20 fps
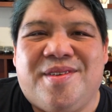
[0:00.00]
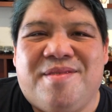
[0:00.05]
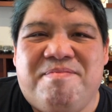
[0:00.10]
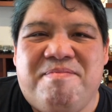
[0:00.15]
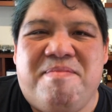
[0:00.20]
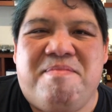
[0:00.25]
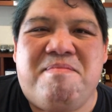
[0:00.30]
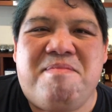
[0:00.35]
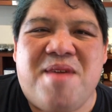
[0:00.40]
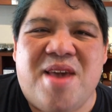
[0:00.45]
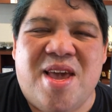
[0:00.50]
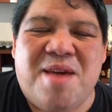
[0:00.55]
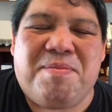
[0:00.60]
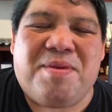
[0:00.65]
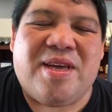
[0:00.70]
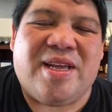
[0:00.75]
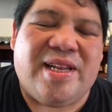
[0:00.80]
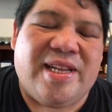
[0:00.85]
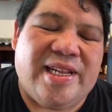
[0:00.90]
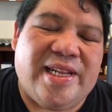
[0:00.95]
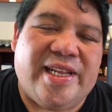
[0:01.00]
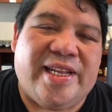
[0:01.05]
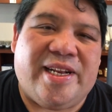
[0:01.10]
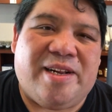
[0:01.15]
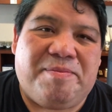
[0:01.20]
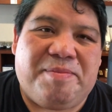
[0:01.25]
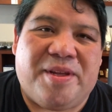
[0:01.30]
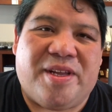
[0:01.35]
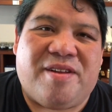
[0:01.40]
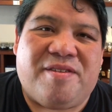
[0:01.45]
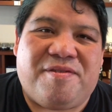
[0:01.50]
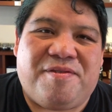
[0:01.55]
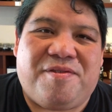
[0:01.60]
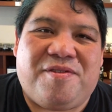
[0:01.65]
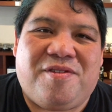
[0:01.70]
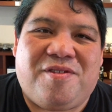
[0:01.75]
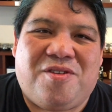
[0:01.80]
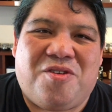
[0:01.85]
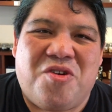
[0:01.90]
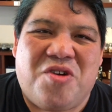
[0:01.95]
Maybe a little bit of
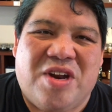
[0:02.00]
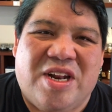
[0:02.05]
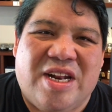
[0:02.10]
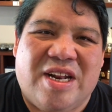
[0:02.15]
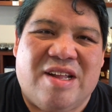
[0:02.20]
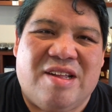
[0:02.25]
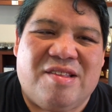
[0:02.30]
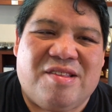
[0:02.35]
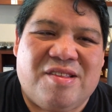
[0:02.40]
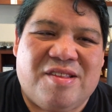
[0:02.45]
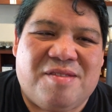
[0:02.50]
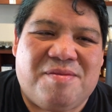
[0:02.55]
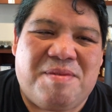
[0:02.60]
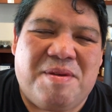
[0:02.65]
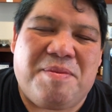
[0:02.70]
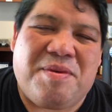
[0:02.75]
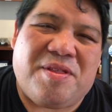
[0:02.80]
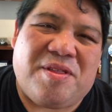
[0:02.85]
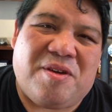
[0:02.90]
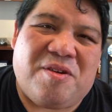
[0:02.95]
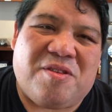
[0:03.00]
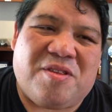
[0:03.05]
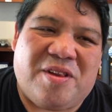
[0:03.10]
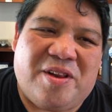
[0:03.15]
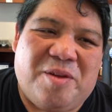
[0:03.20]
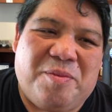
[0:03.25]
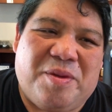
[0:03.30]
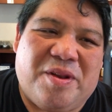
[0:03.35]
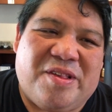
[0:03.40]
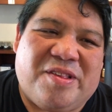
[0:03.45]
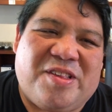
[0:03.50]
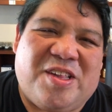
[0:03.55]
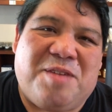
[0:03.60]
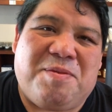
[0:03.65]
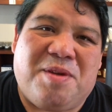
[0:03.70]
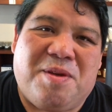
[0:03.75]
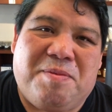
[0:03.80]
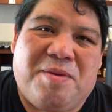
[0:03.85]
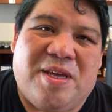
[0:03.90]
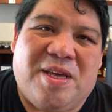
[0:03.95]
dirtiness. Maybe there's a little bit of
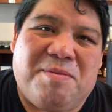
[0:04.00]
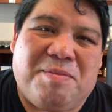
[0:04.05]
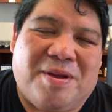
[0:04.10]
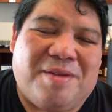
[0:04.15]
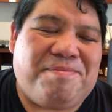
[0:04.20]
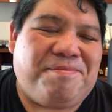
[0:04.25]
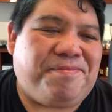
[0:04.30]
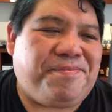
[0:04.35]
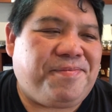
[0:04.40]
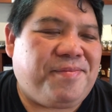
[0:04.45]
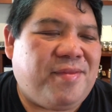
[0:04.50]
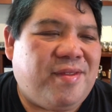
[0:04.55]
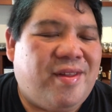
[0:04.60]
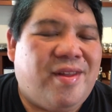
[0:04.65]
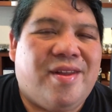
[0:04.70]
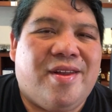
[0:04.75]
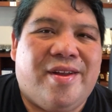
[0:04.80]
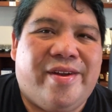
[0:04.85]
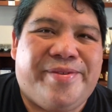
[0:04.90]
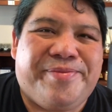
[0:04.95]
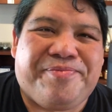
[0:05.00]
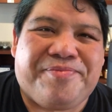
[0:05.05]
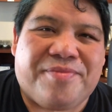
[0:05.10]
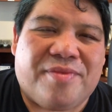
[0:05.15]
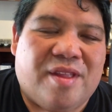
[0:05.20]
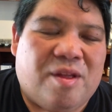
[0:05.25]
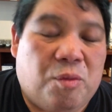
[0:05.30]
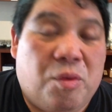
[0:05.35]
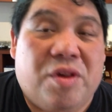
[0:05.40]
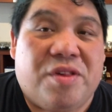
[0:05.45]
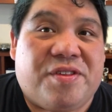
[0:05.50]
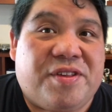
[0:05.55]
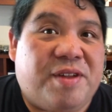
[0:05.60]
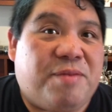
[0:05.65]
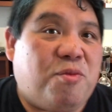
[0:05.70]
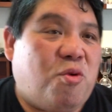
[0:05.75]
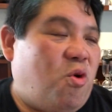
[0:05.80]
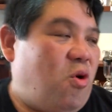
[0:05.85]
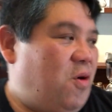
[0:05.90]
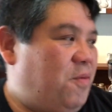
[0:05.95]
CVB, but we'll see
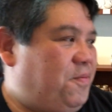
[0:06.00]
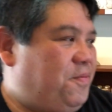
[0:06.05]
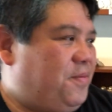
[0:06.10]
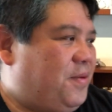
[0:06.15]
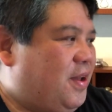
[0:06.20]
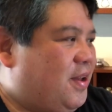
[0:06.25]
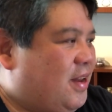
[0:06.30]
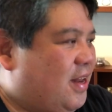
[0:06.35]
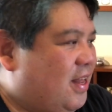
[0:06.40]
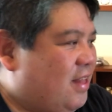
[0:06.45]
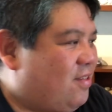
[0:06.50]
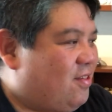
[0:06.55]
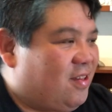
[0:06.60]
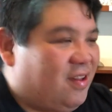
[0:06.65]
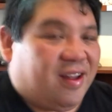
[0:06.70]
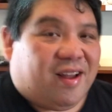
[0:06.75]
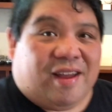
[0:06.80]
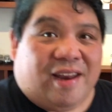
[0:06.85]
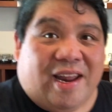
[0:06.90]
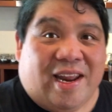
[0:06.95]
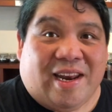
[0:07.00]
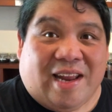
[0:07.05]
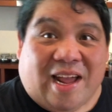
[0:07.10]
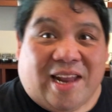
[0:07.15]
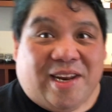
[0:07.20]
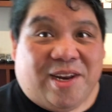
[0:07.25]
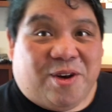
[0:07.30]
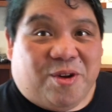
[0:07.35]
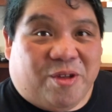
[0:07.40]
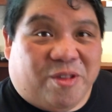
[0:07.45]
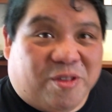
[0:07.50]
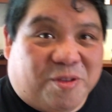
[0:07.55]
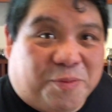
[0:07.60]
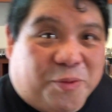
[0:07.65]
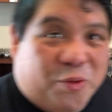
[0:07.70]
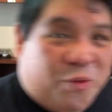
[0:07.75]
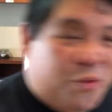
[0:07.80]
more. But let's, I need a spoon.